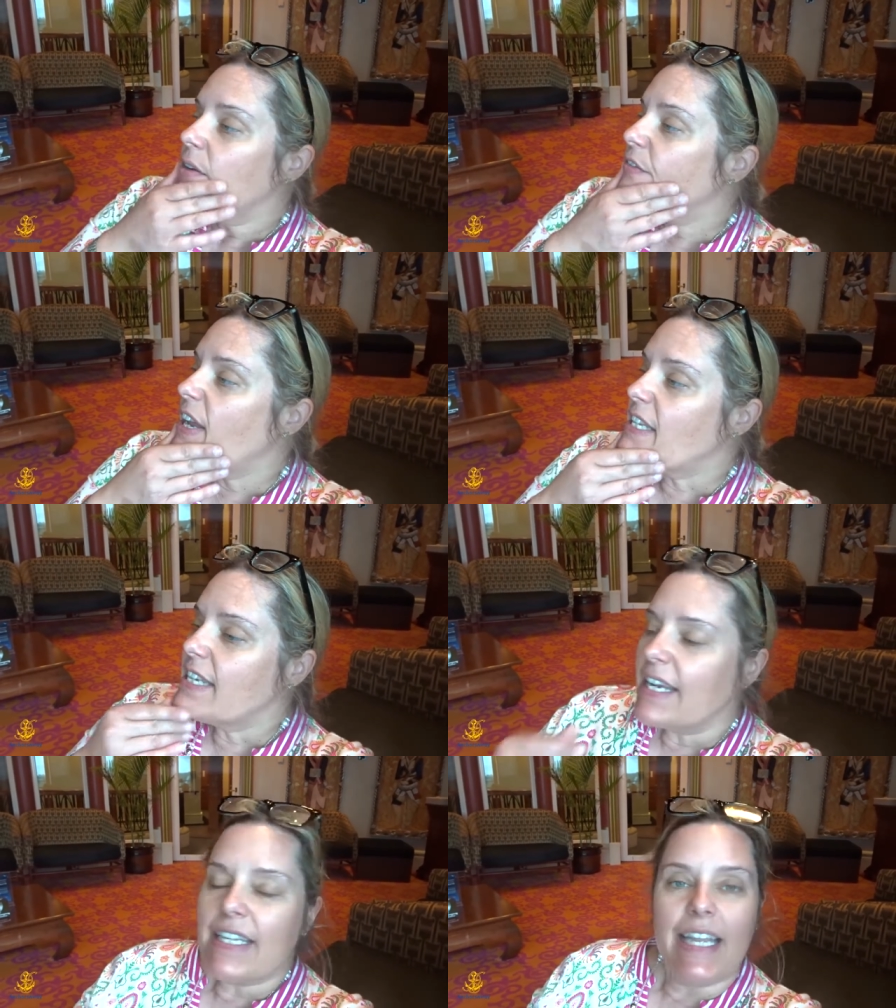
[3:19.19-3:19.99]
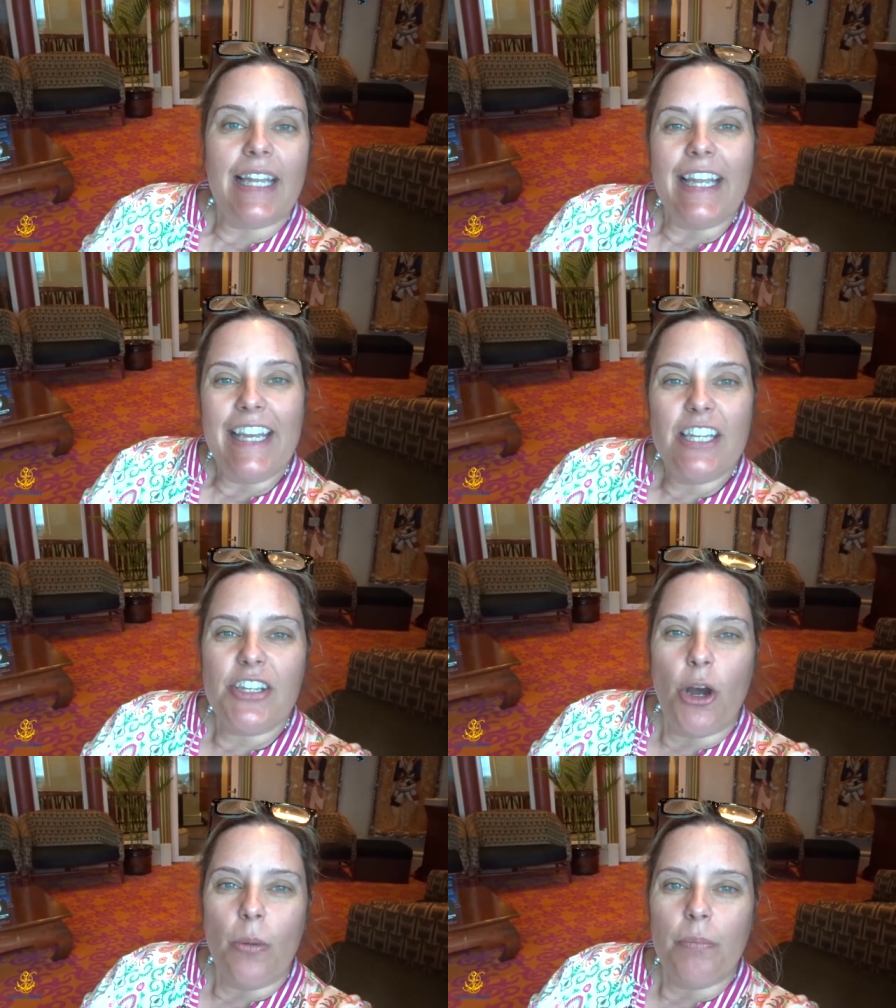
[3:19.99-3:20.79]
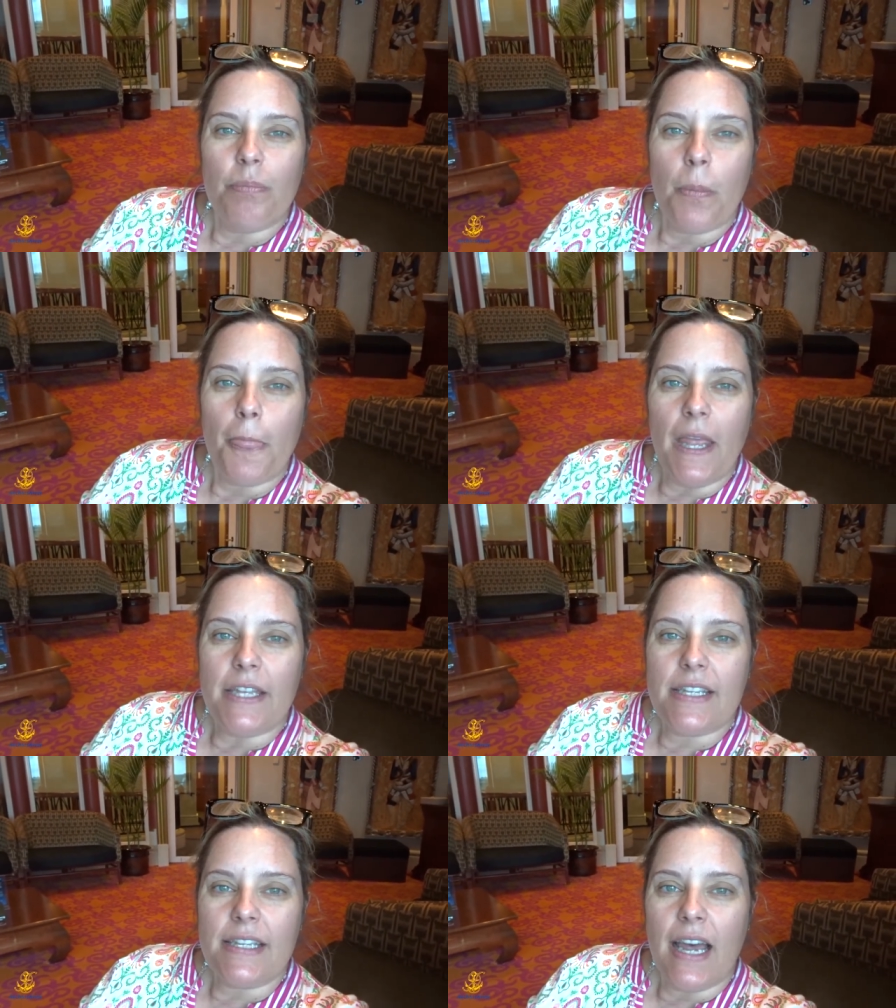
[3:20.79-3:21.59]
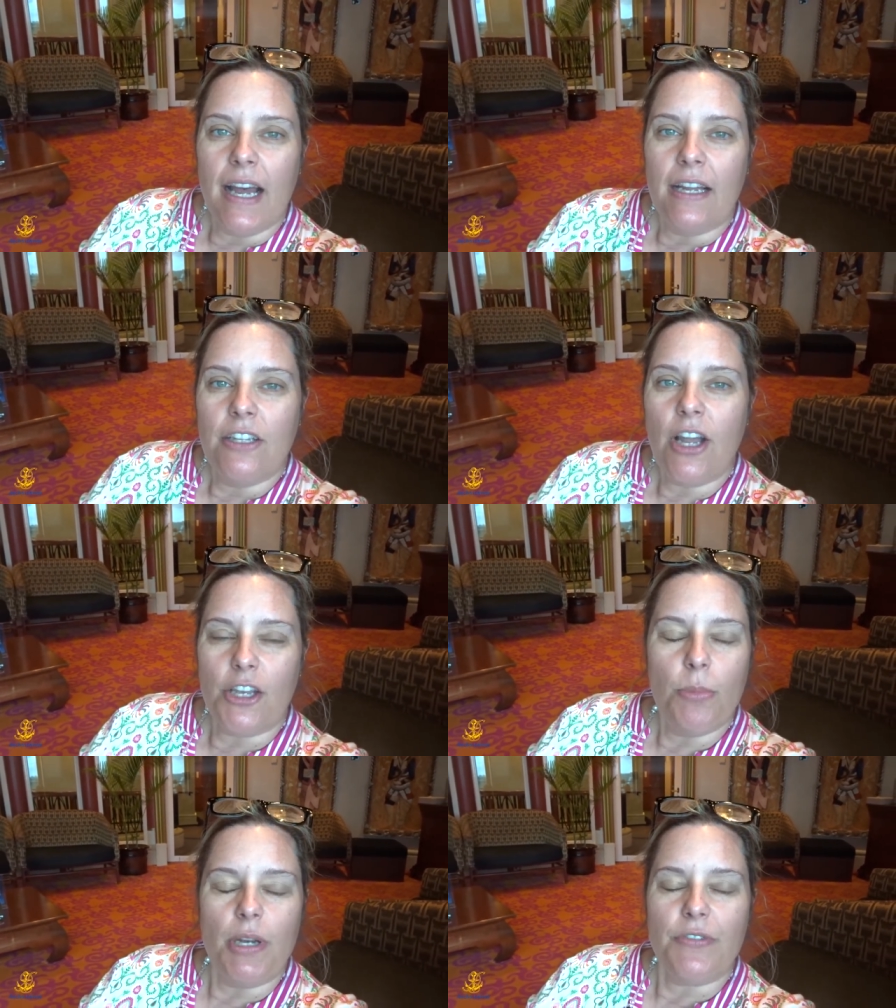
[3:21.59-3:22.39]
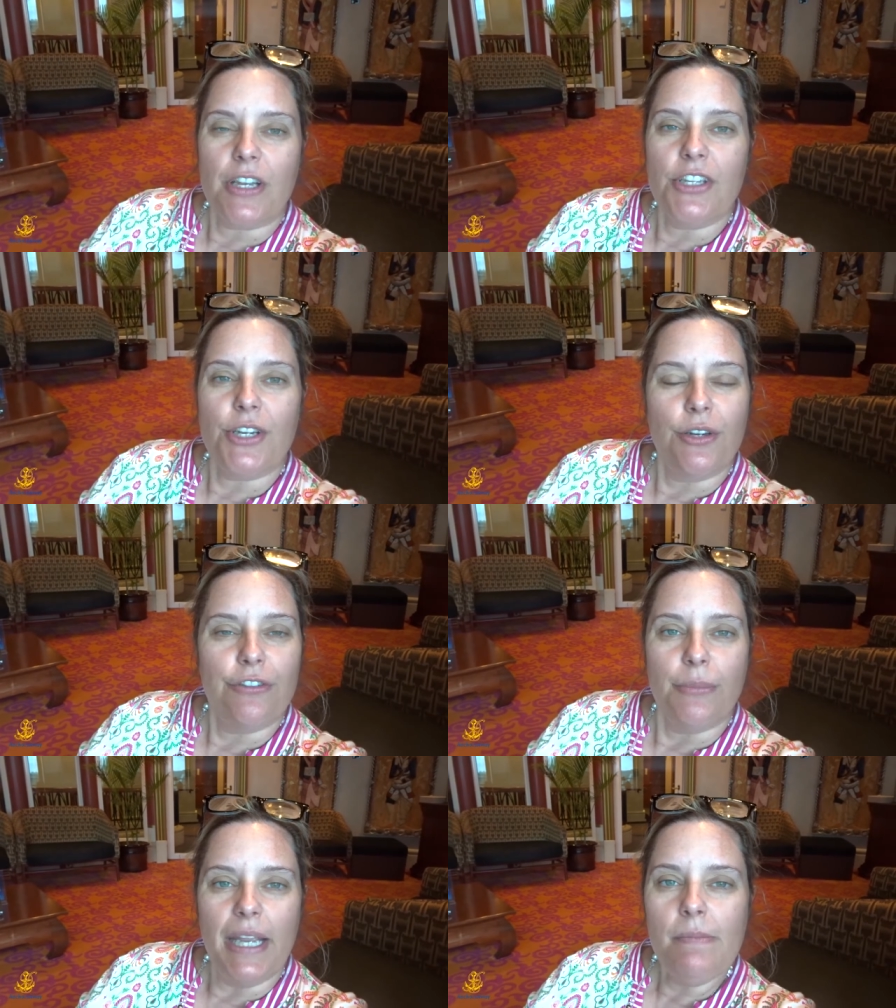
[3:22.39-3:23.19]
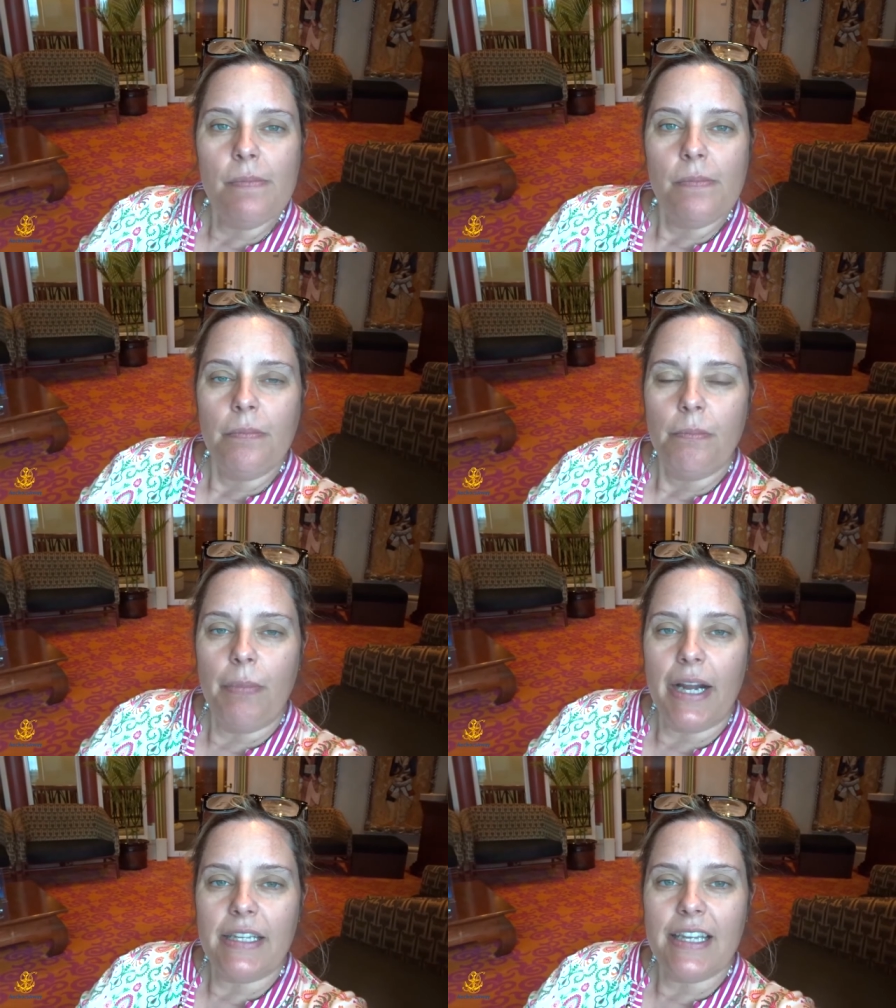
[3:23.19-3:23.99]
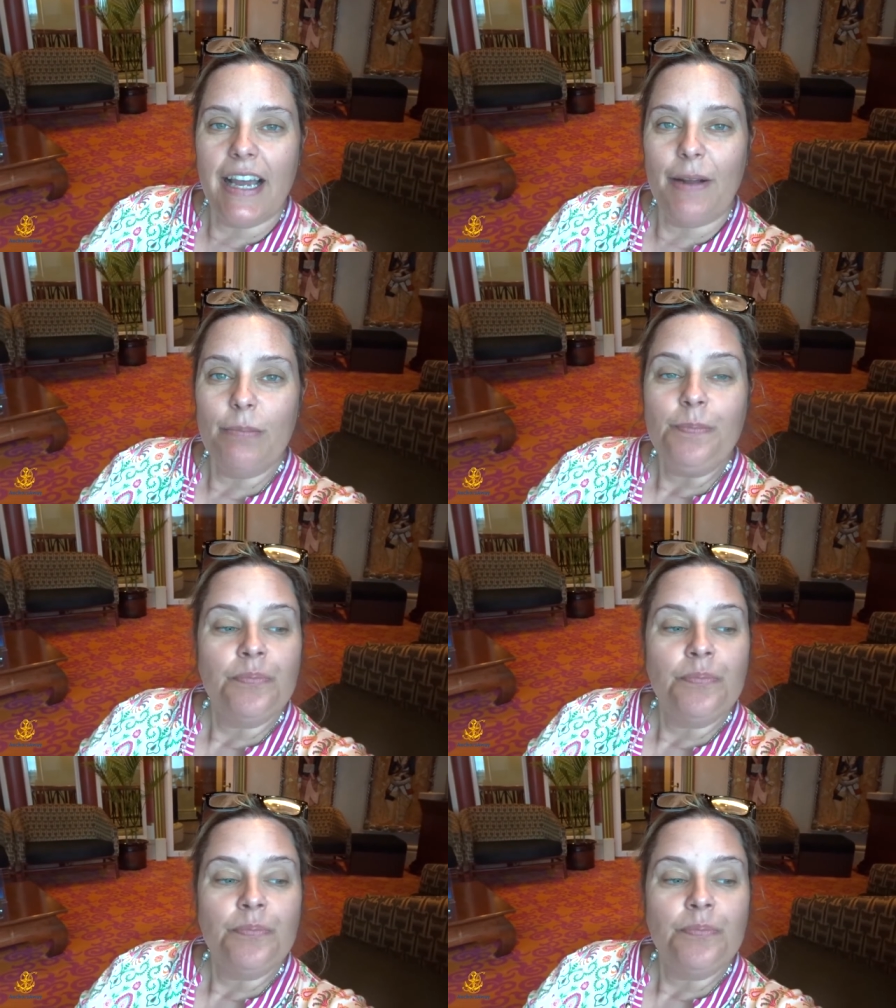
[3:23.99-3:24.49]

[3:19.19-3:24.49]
face nicely cleaned so it's uh, not too much of a concern for me. But um,